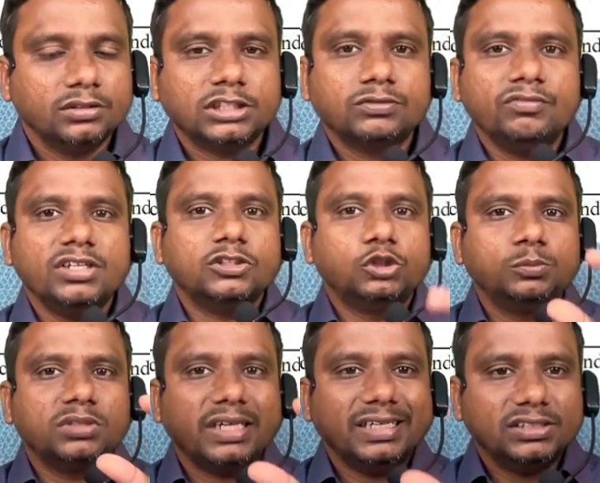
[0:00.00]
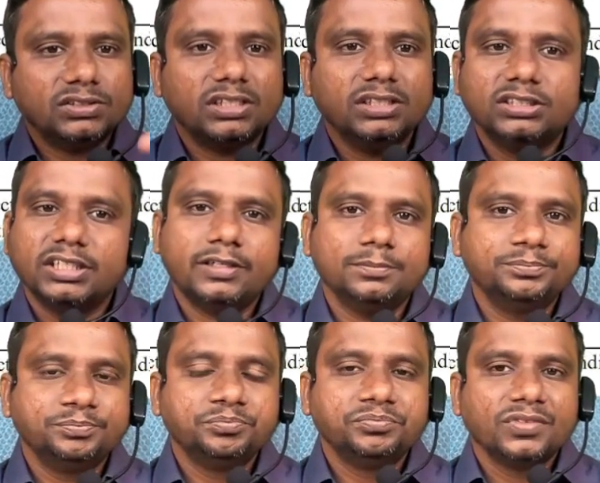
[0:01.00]
We assume the existing share
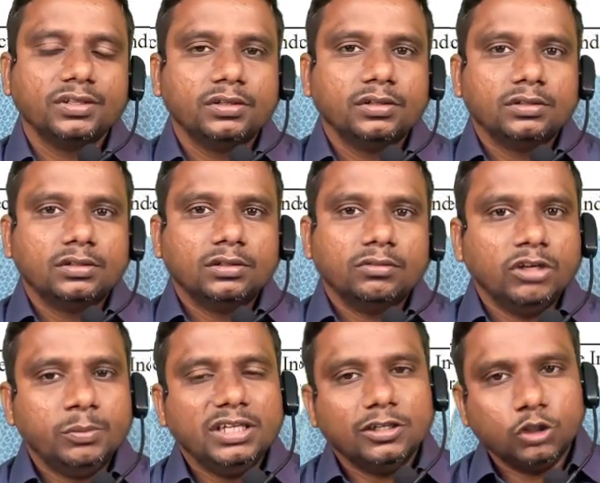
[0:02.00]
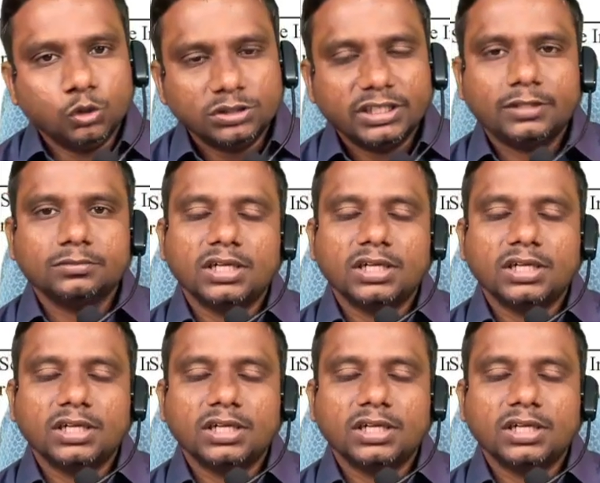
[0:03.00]
will be new share,